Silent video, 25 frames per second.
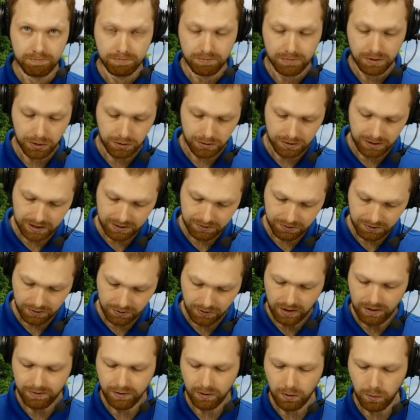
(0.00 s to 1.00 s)
You live
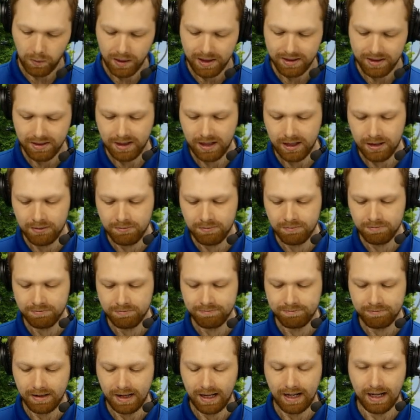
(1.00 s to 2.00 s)
forever with him,
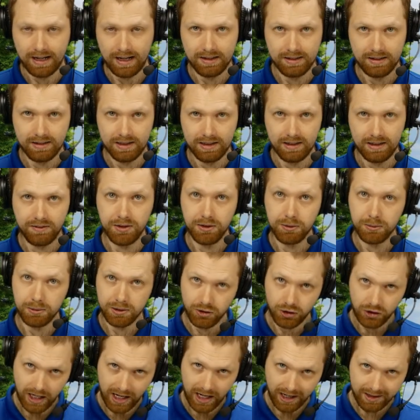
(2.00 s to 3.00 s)
and if you
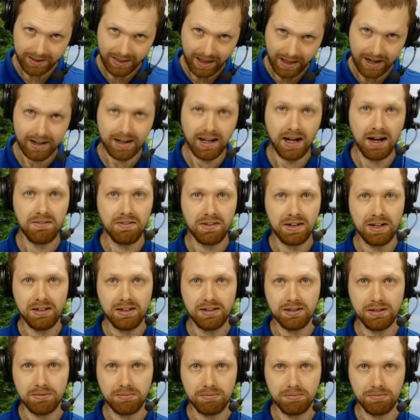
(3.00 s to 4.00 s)
reject that
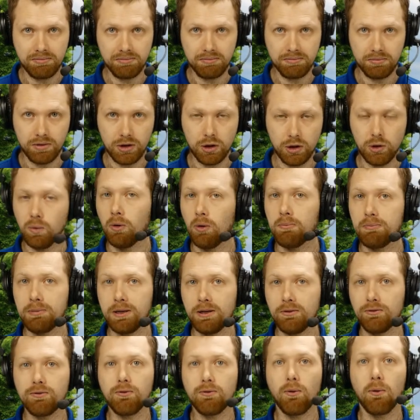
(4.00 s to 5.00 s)
covenant, you won't
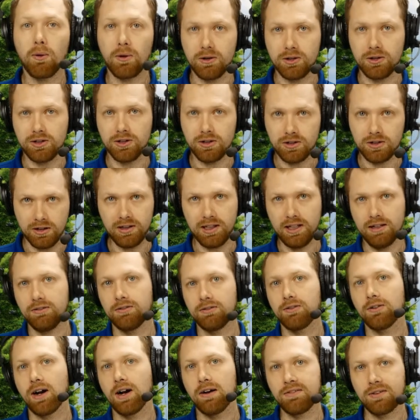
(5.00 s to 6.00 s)
be forced to live
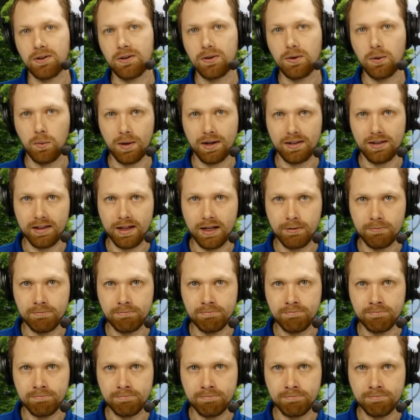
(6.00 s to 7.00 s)
forever with him.
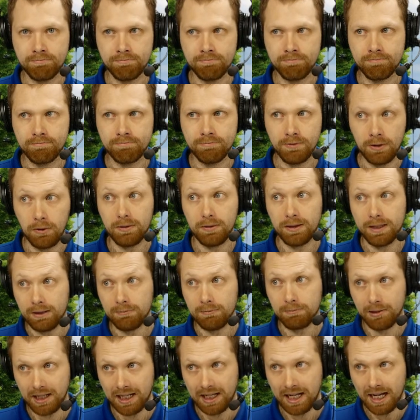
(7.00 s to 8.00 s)
Note the
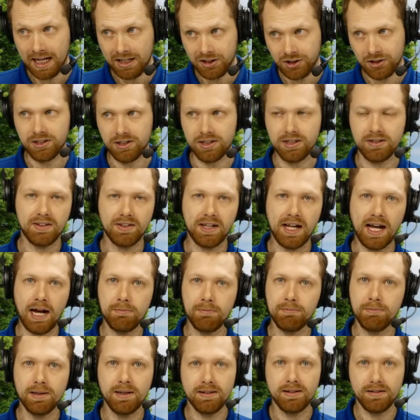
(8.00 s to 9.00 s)
implications of
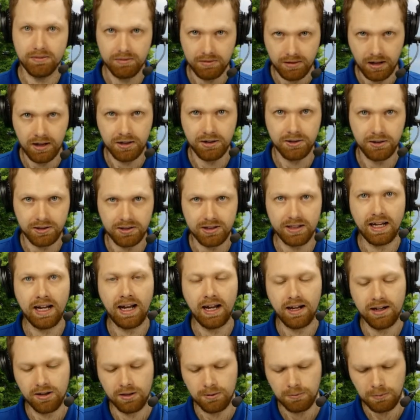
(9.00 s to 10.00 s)
that, but
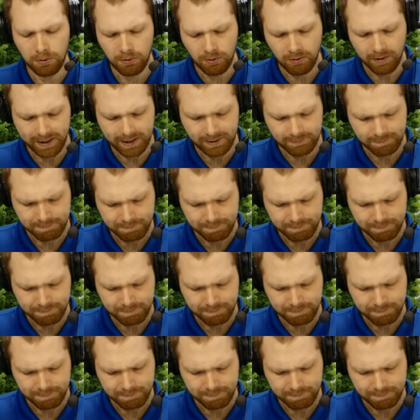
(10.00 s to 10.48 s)
understand the point.